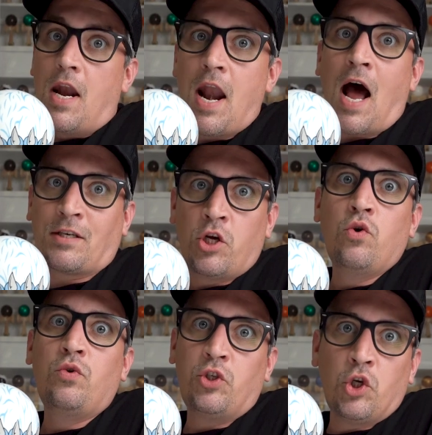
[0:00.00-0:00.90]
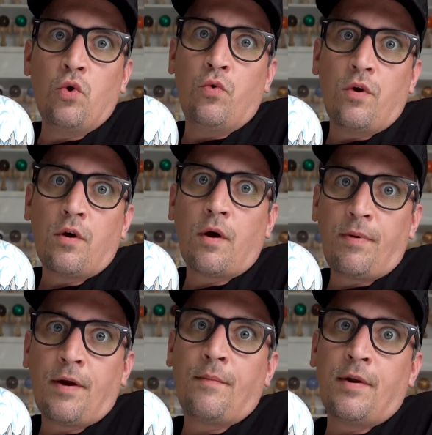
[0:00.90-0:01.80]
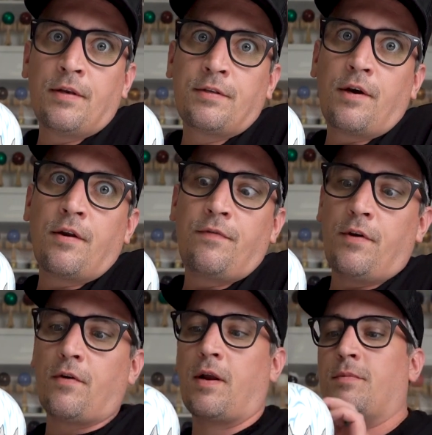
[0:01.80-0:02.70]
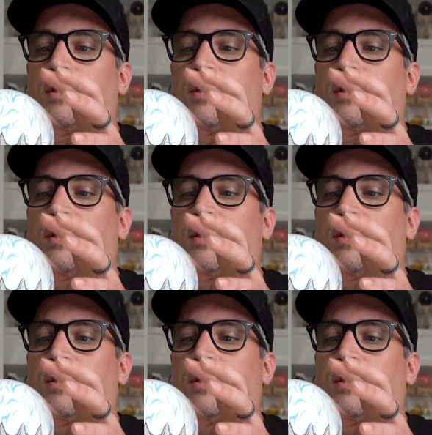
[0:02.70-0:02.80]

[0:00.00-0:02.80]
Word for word: not too soon up here in Minnesota, if you know what I'm